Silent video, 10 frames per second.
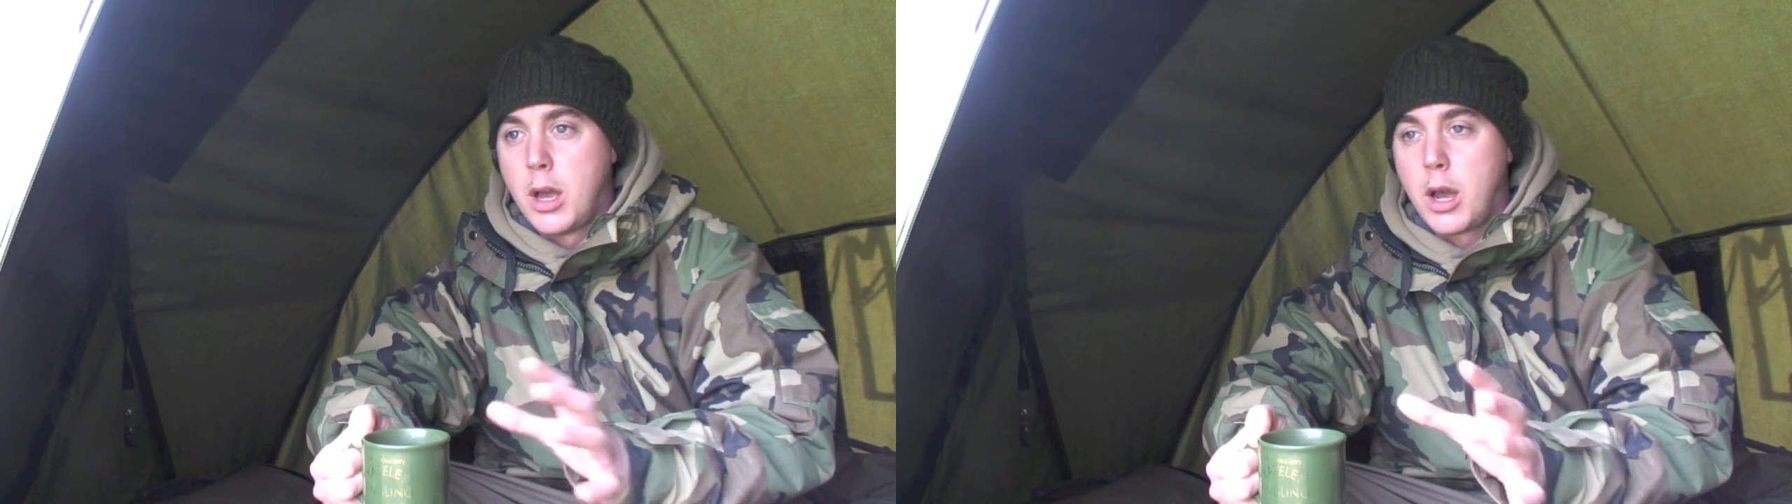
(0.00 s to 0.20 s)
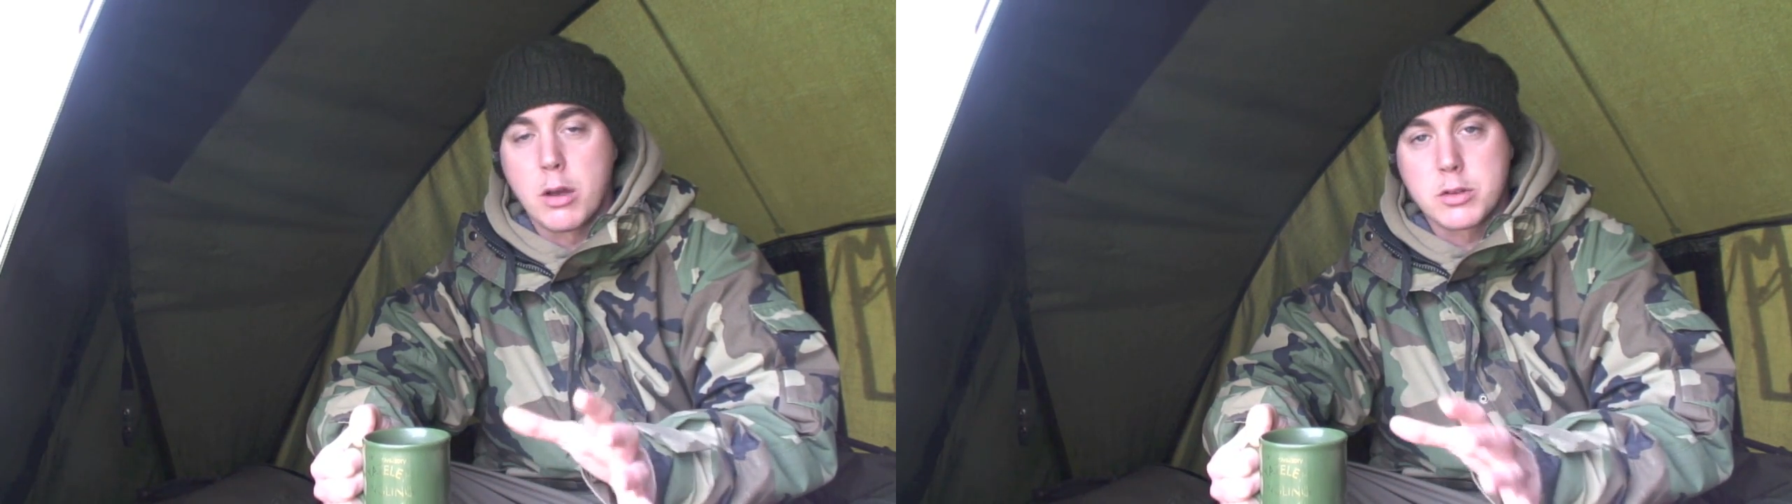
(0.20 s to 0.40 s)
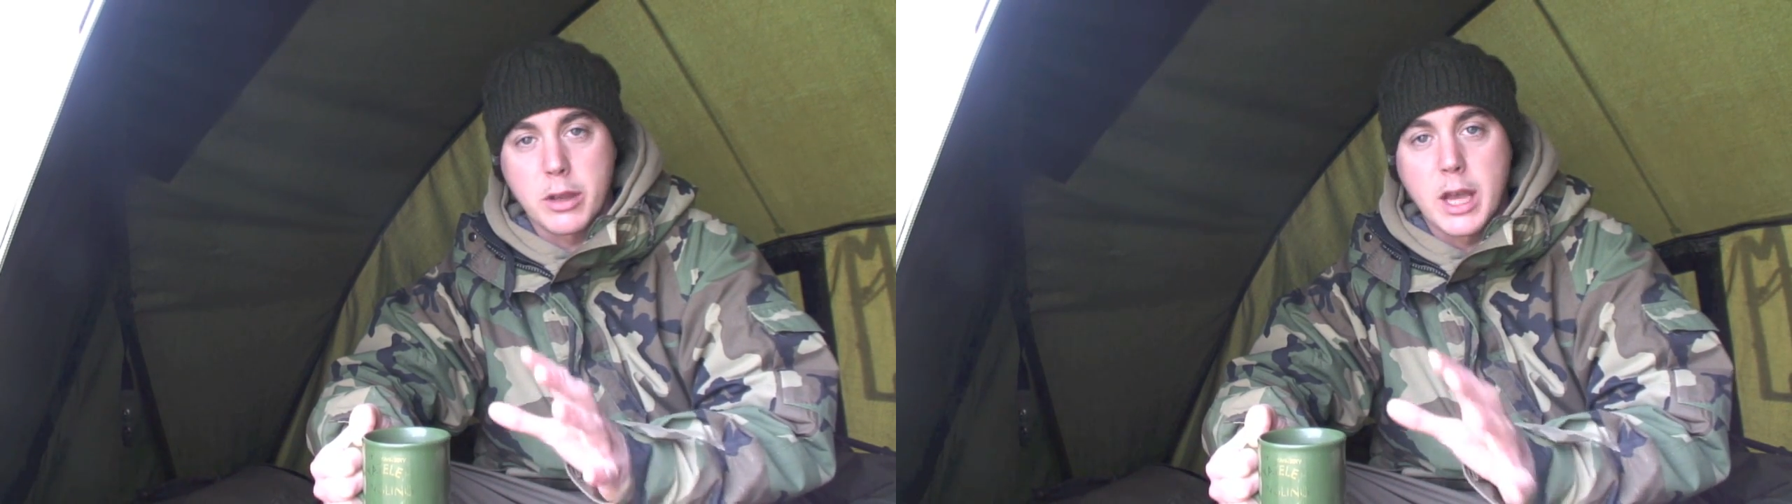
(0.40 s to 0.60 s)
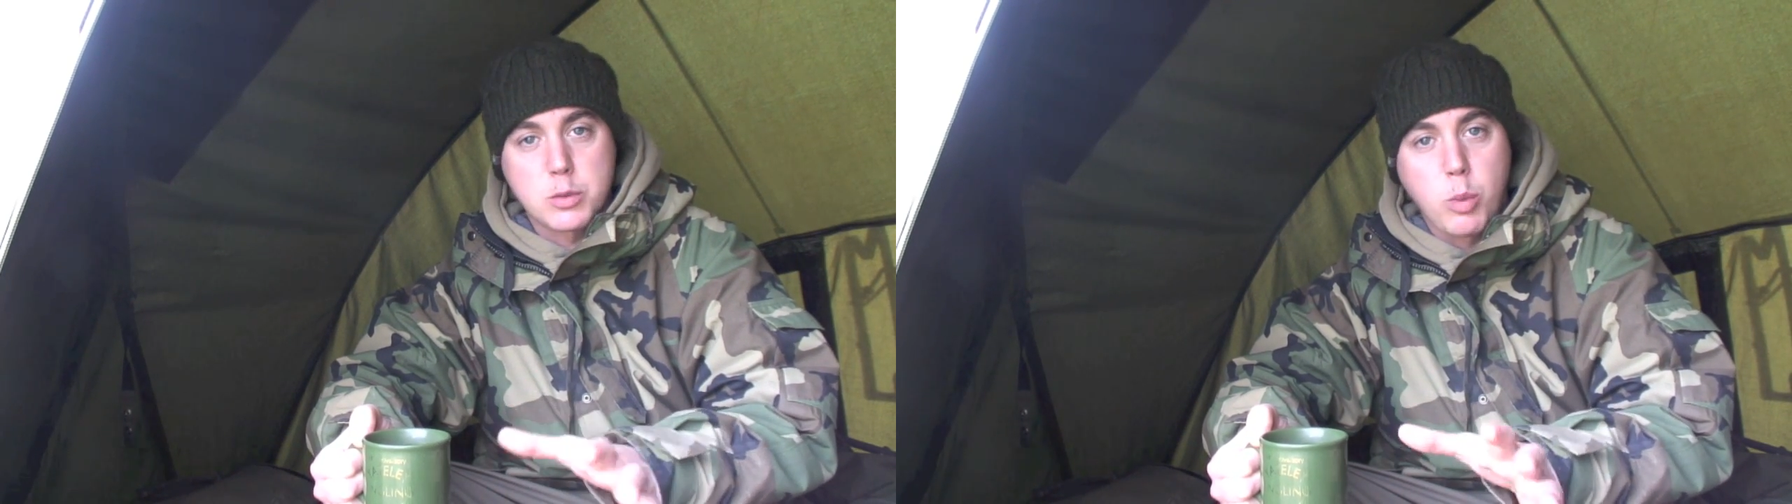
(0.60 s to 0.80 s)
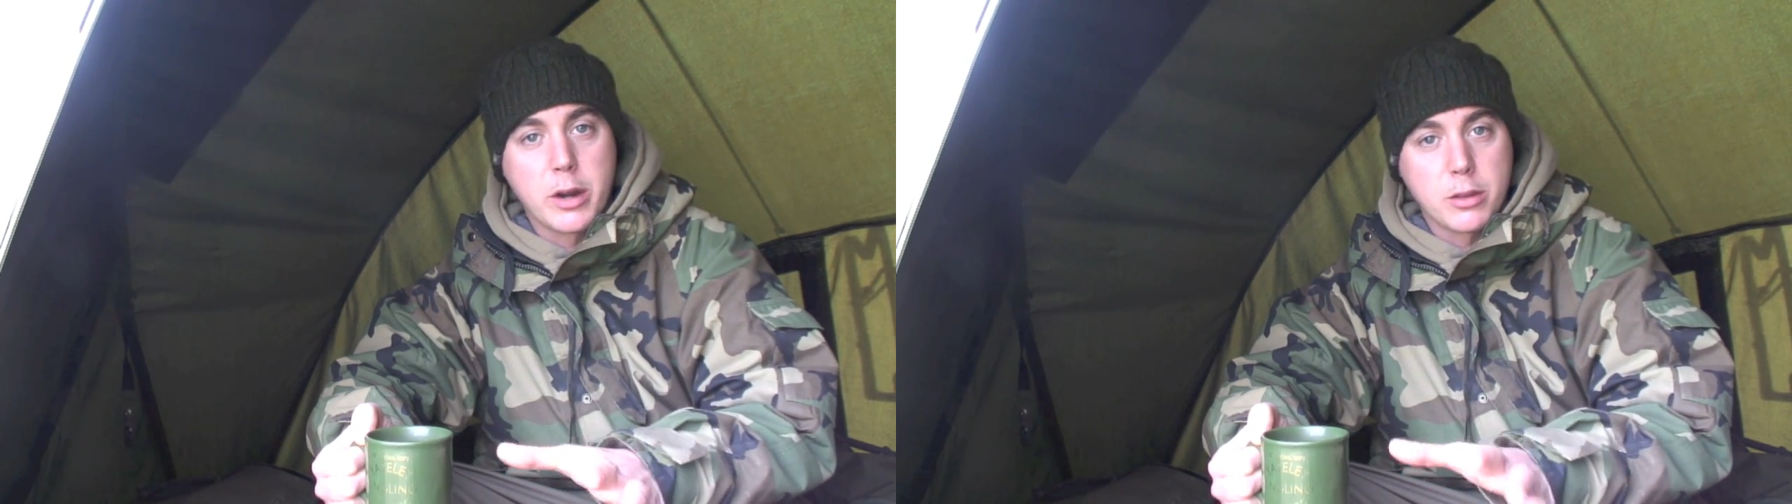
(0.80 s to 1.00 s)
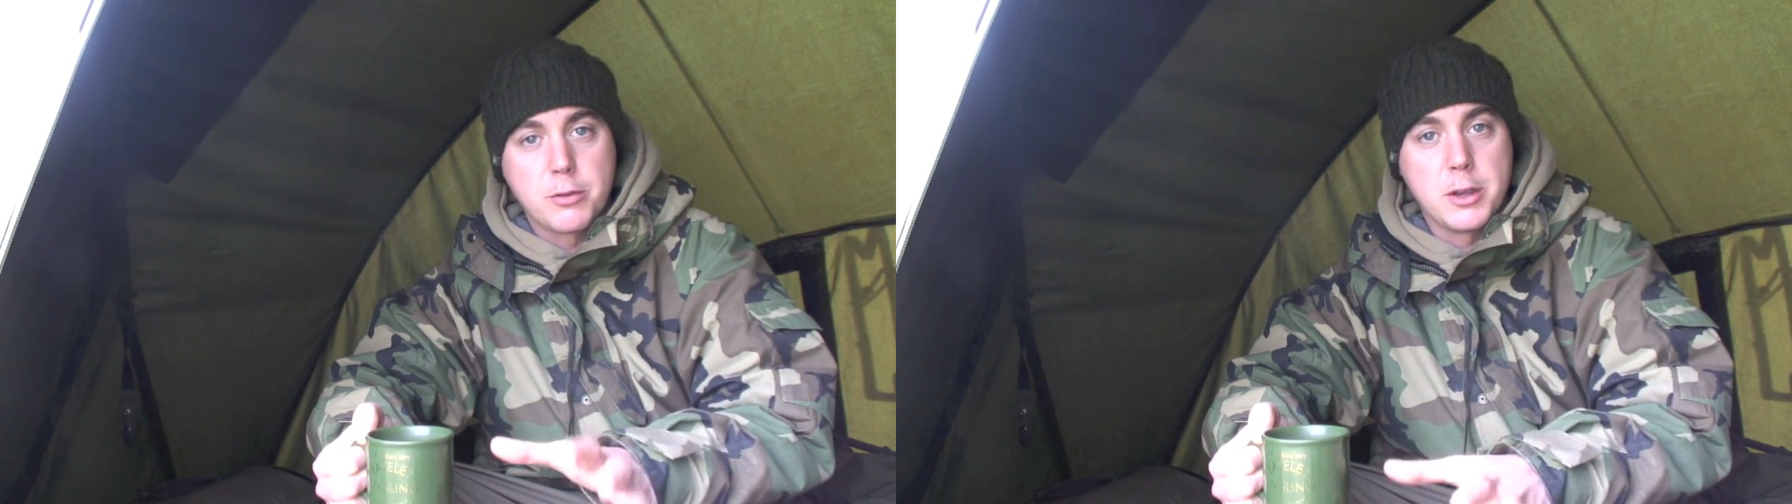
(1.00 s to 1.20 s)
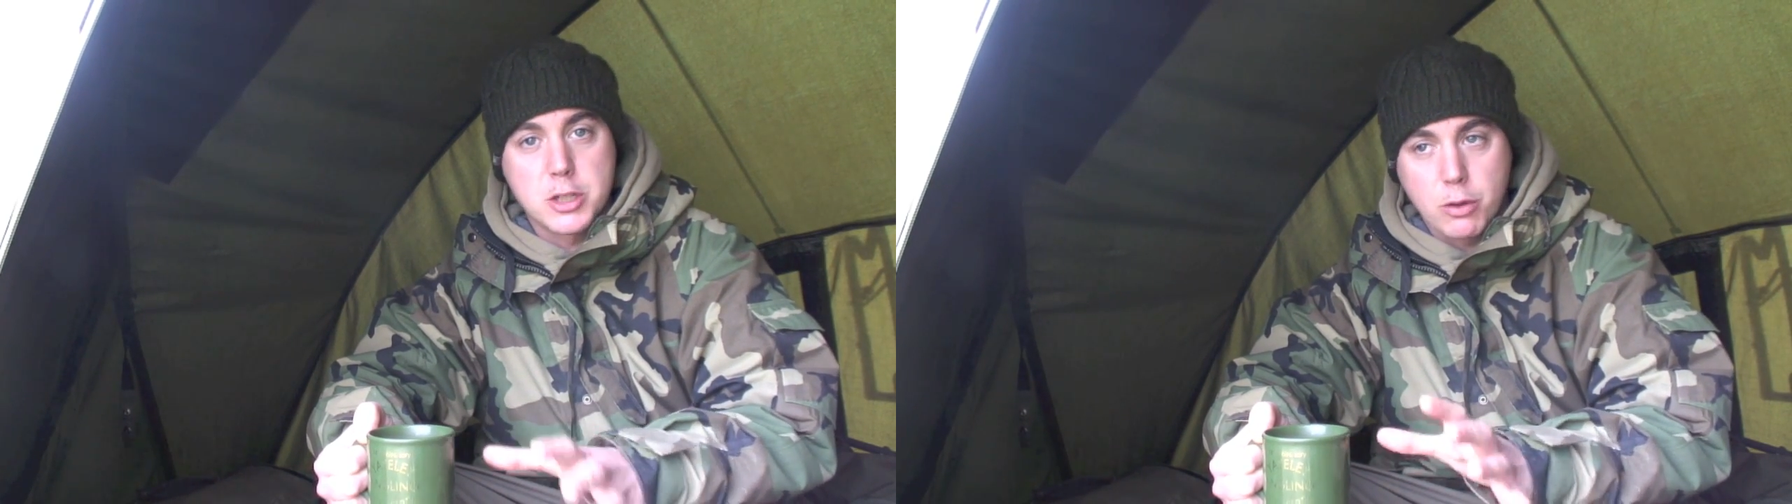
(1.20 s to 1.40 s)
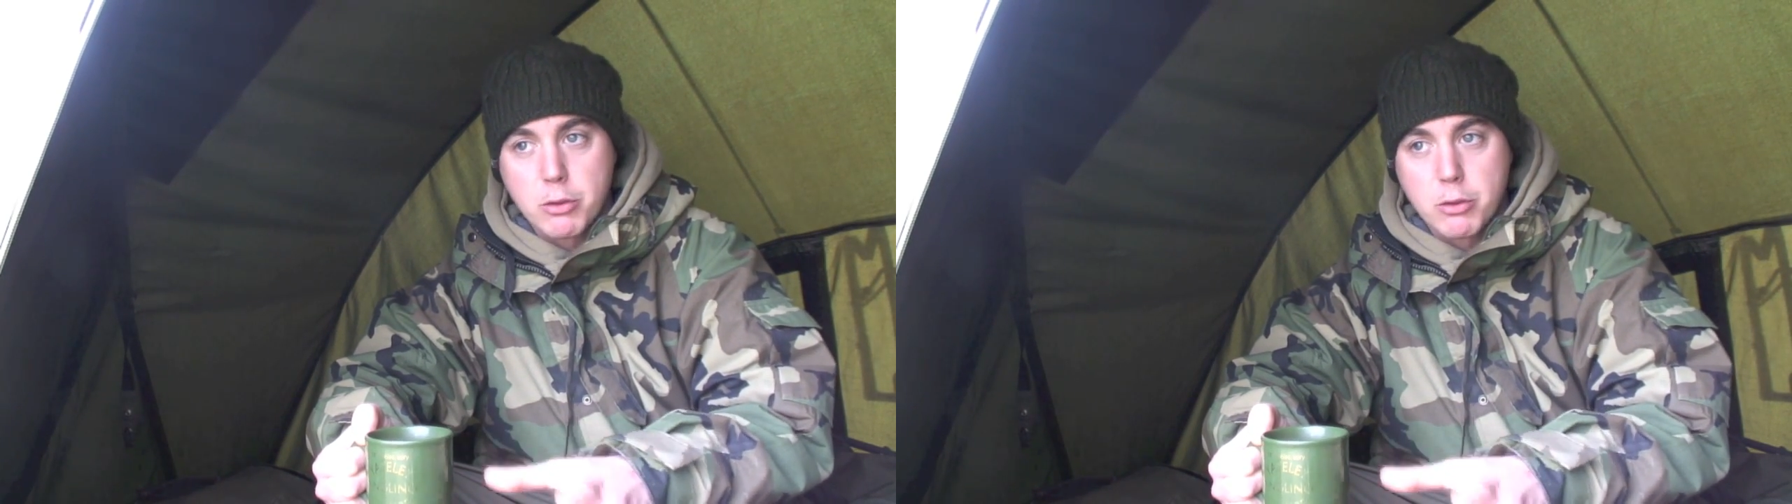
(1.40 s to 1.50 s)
and I was like, that's one of the fish I